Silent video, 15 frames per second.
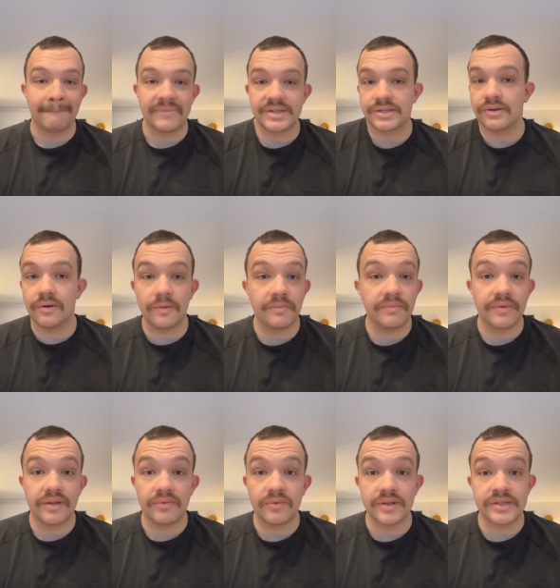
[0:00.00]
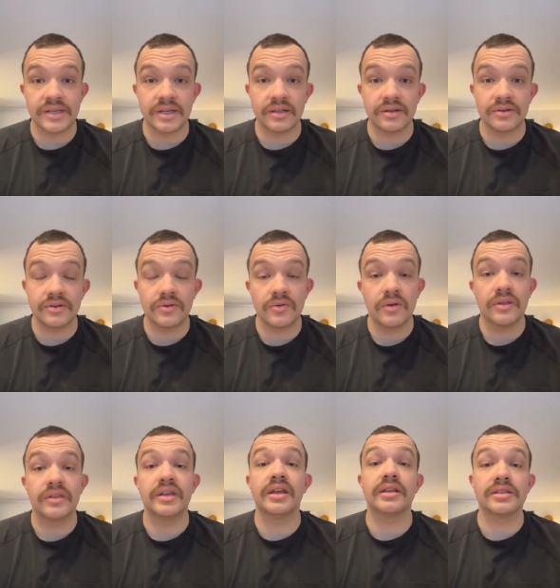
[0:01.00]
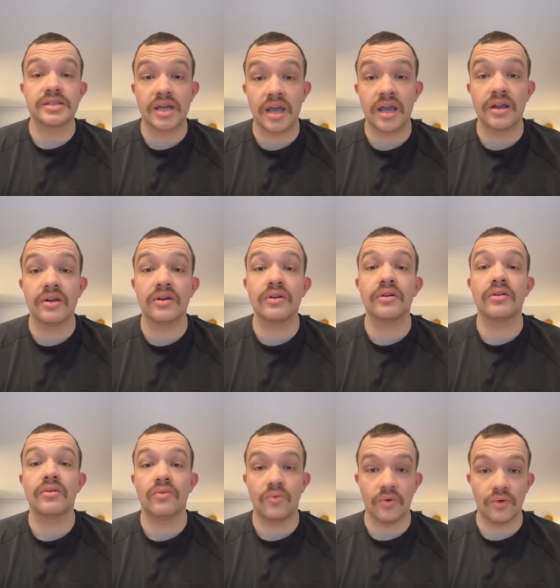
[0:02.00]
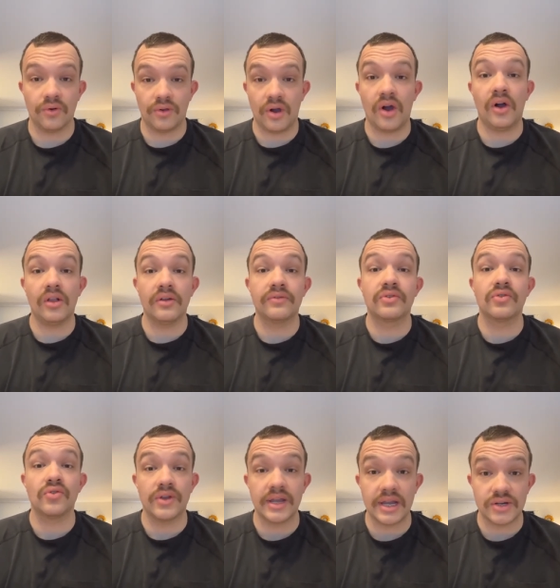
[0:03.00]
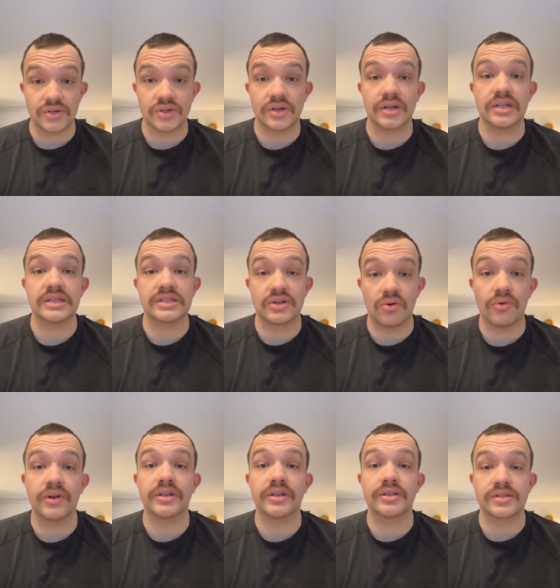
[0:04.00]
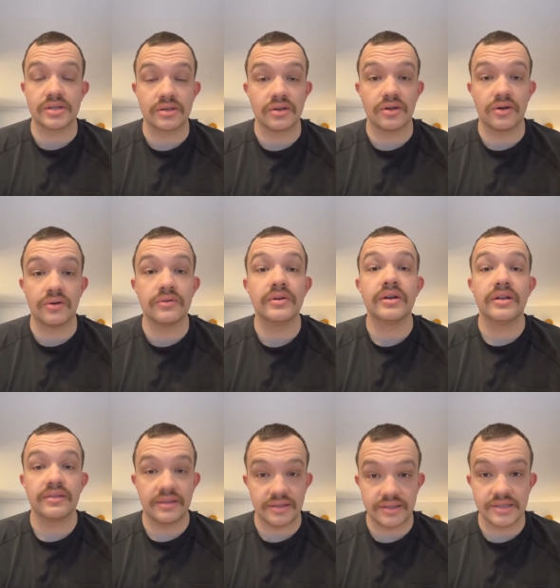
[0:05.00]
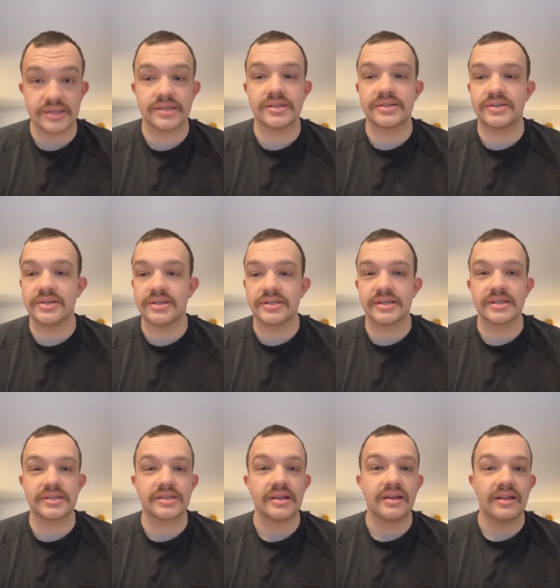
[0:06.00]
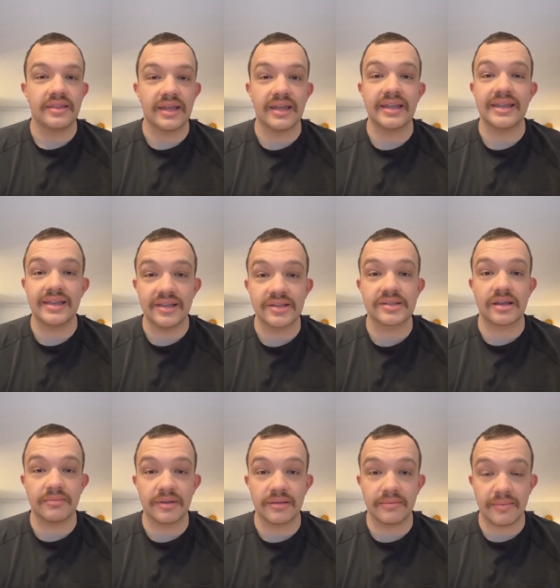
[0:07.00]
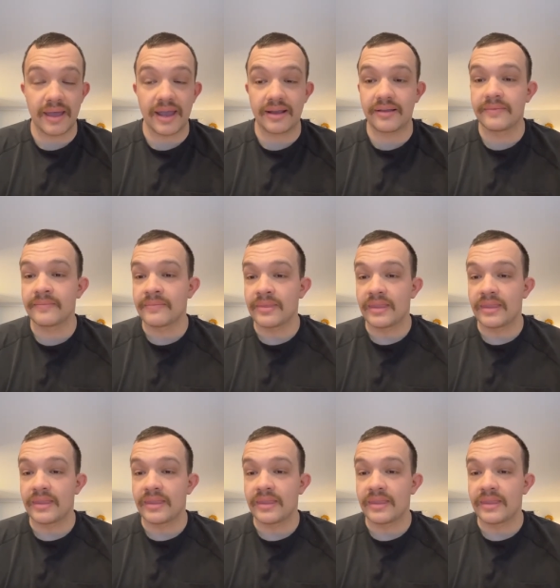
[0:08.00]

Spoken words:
So what's he going to do? The entire world, all of creation, is going to know that this is Jesus, that he is coming back.